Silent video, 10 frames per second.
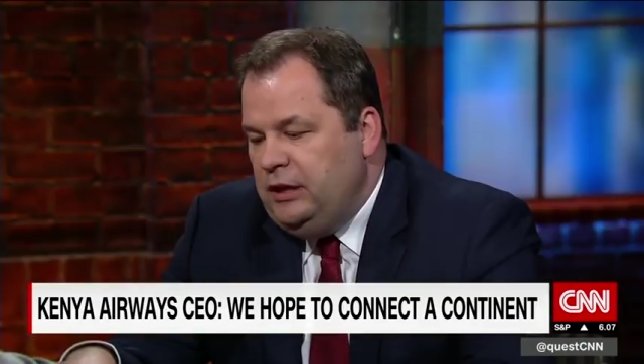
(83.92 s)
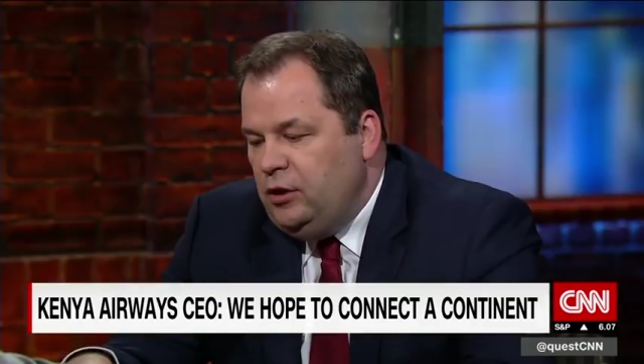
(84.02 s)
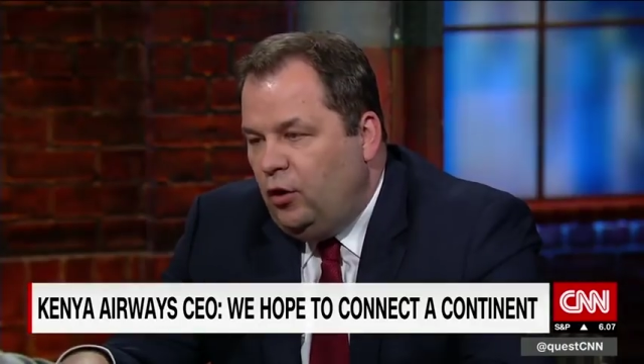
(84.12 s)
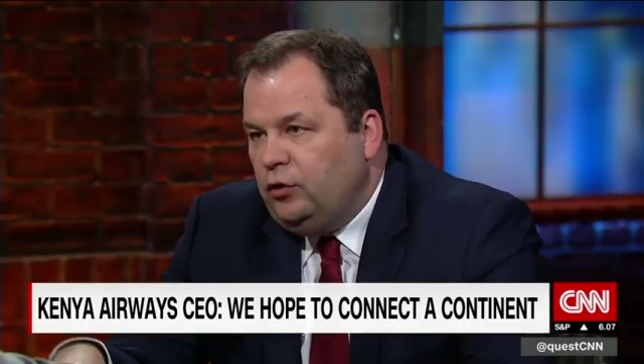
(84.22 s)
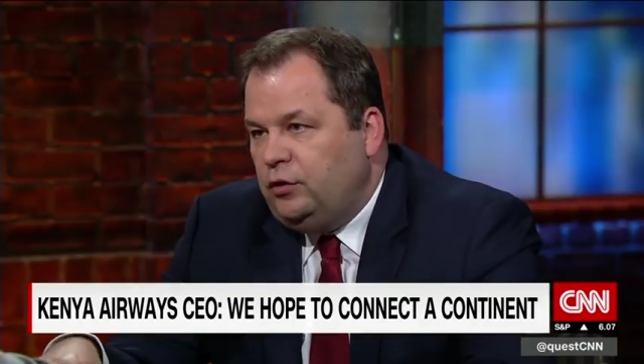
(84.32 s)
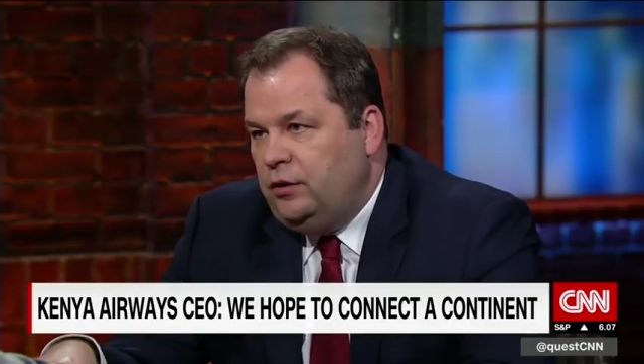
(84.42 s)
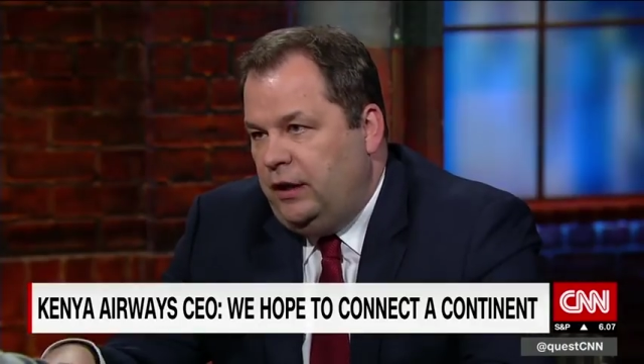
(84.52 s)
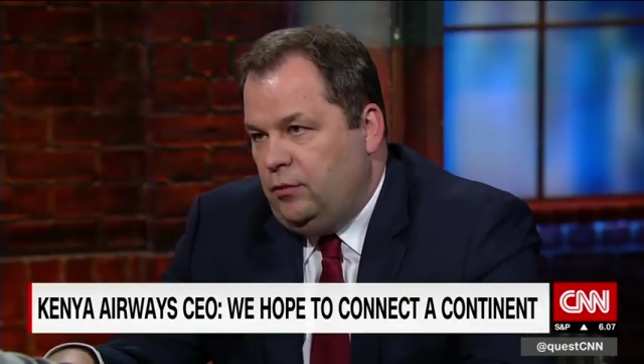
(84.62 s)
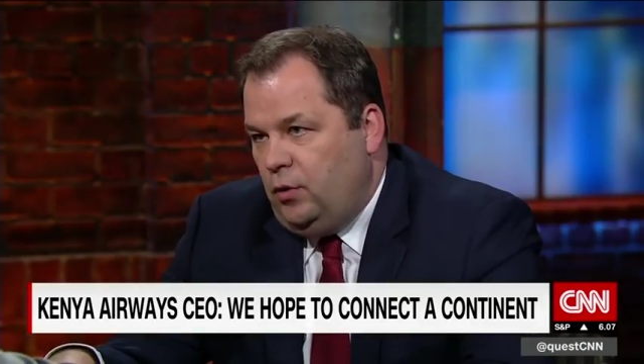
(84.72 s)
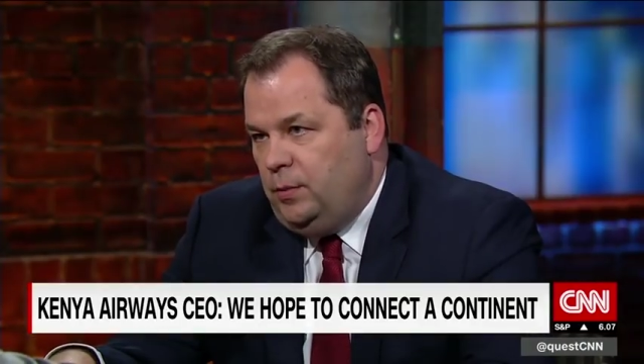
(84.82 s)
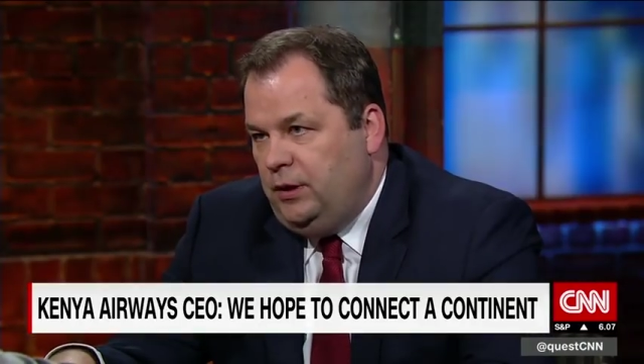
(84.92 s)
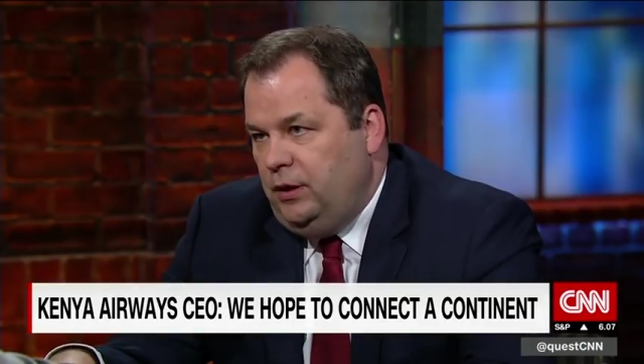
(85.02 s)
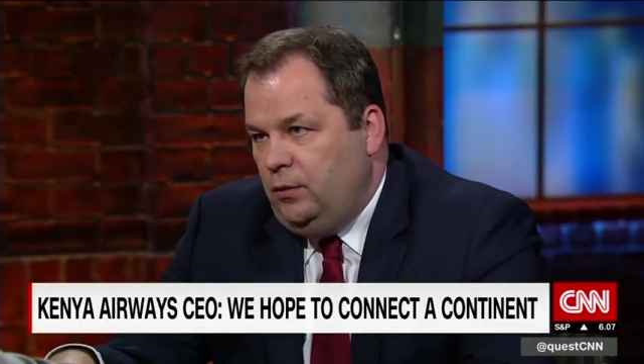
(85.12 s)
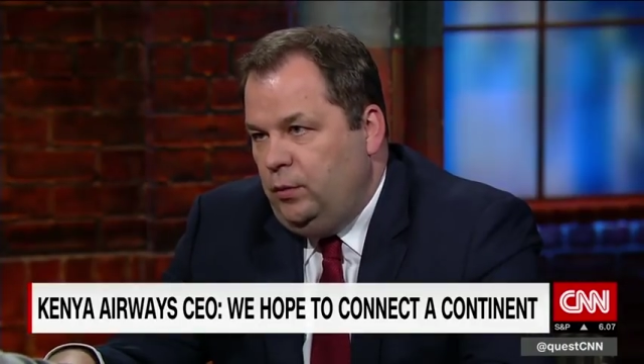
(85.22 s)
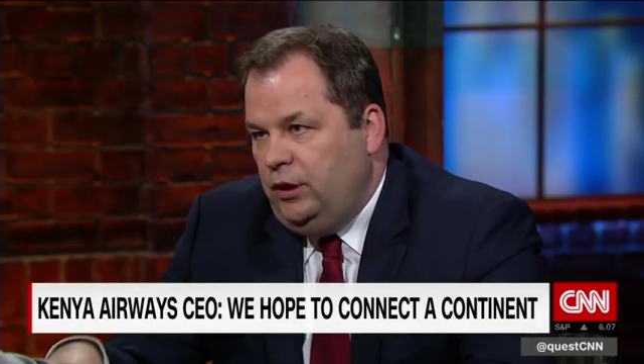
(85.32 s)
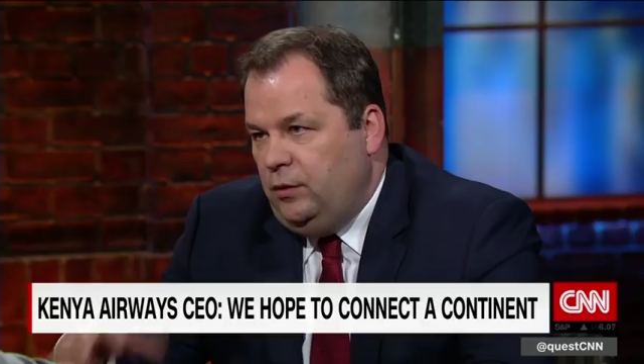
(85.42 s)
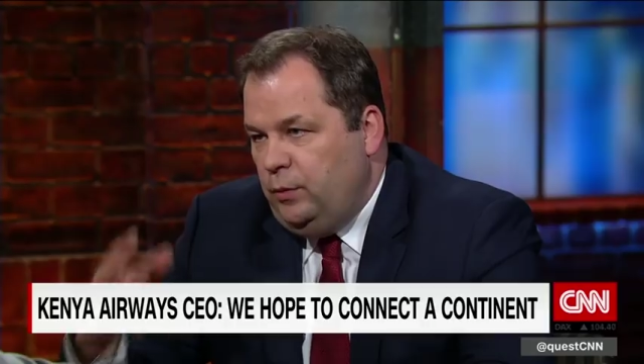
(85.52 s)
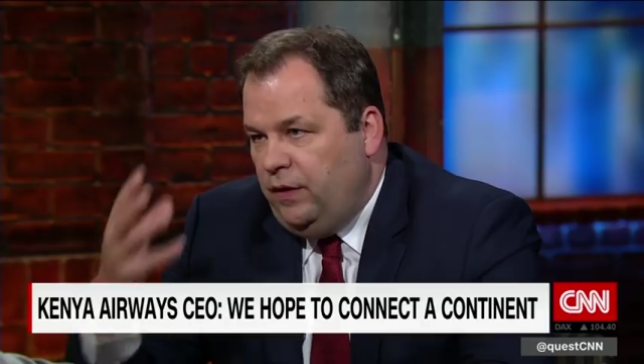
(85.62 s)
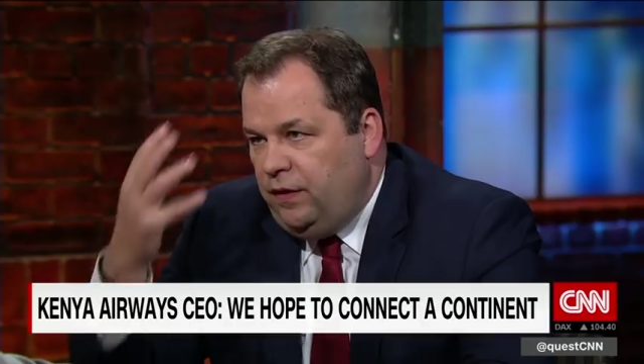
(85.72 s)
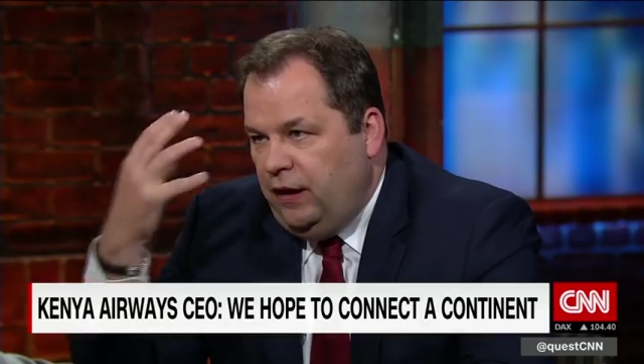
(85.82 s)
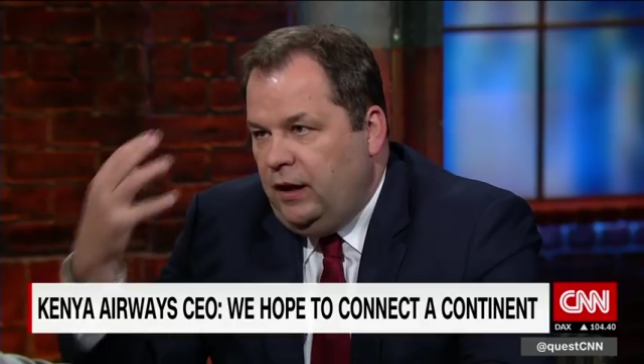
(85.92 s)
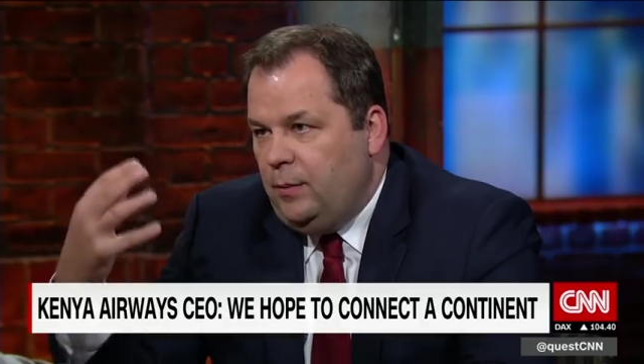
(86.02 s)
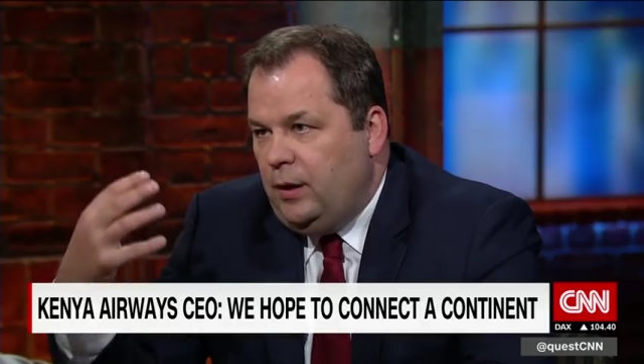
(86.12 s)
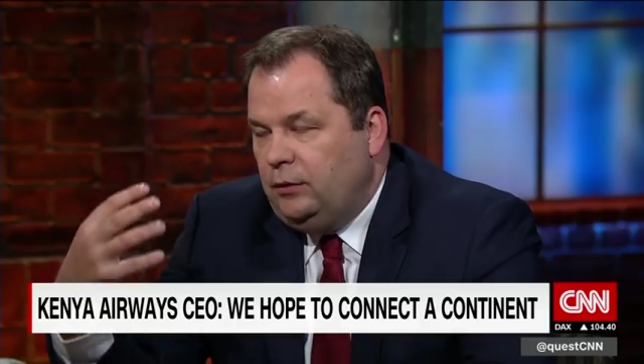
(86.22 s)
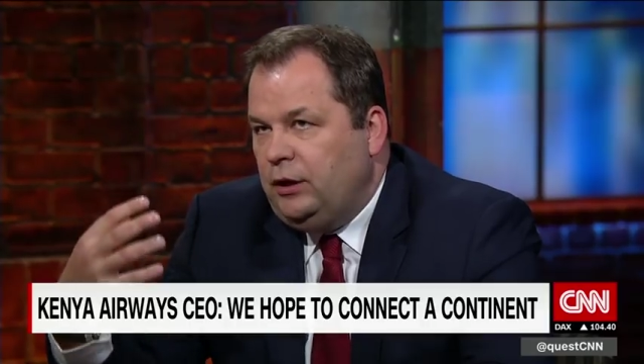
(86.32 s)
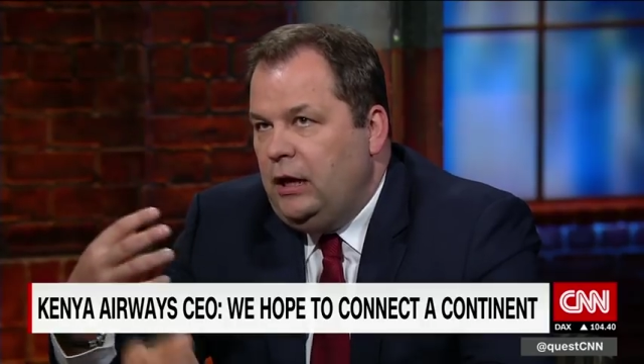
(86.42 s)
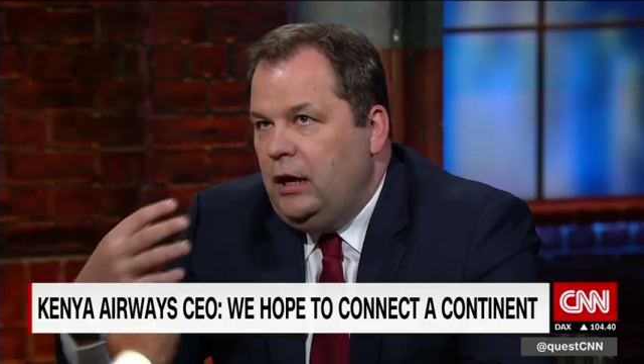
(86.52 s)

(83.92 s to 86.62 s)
beyond Nairobi, we, we think about